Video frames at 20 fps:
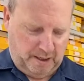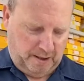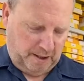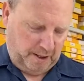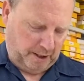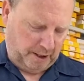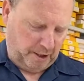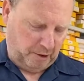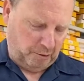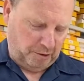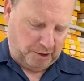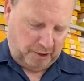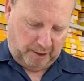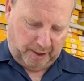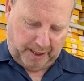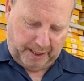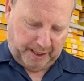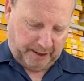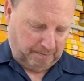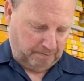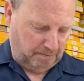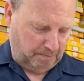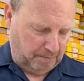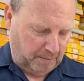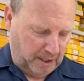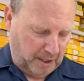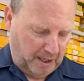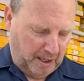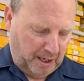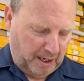I can also like
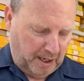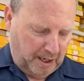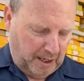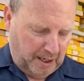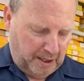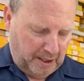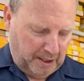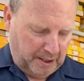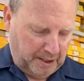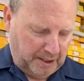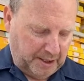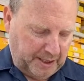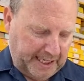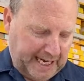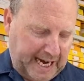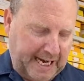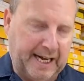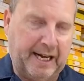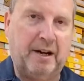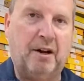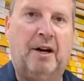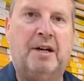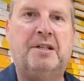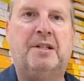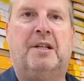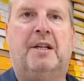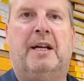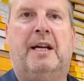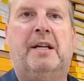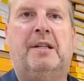scan it nice
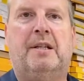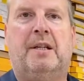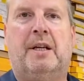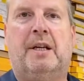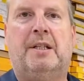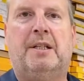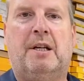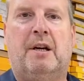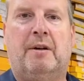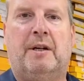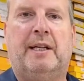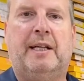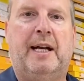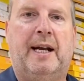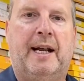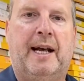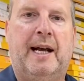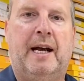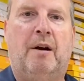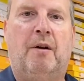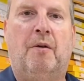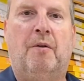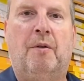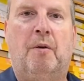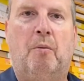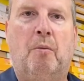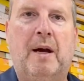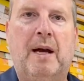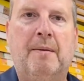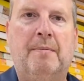and easily so I can get it out on
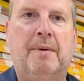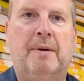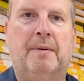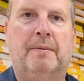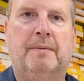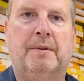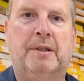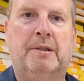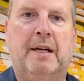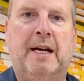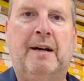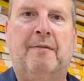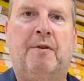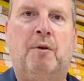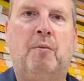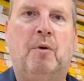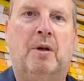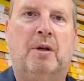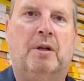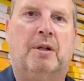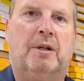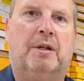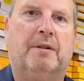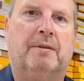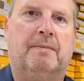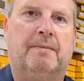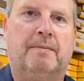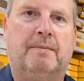the web so everyone can